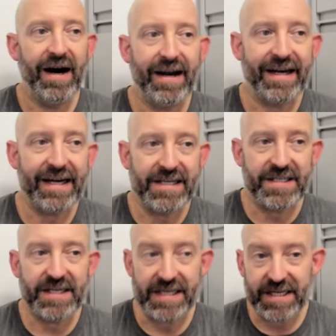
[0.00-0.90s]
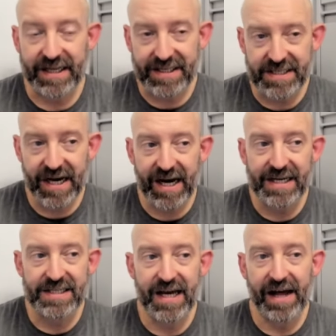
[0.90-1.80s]
He's got the
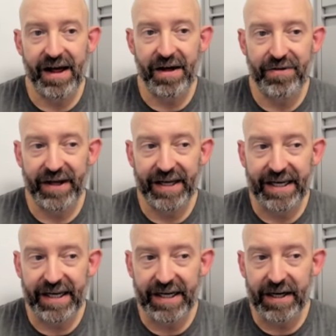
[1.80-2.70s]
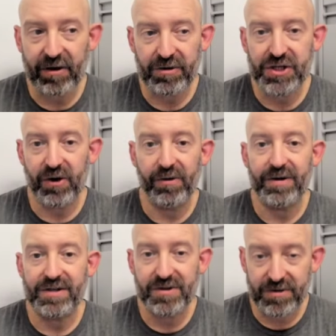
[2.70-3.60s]
size. I think he, you know,
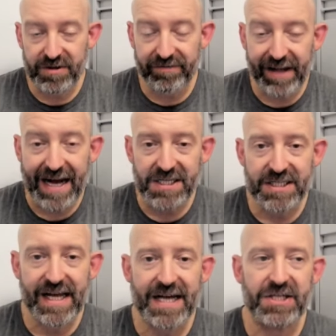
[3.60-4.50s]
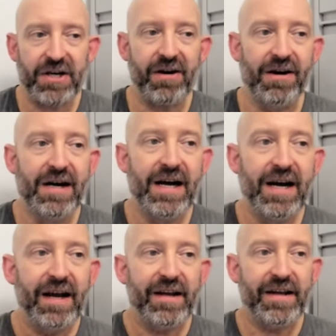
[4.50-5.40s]
showed some flashes last year.
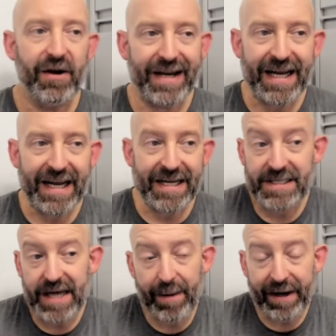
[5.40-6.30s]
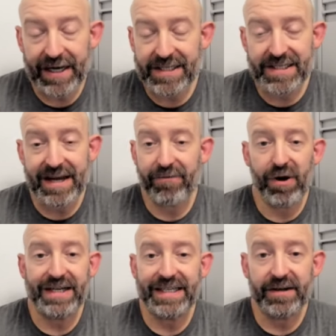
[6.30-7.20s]
You know, it's
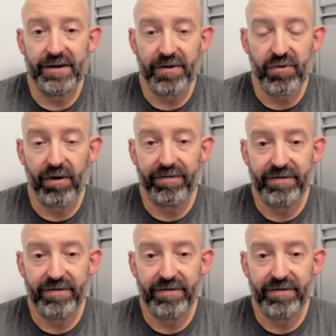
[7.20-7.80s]
never ideal to throw a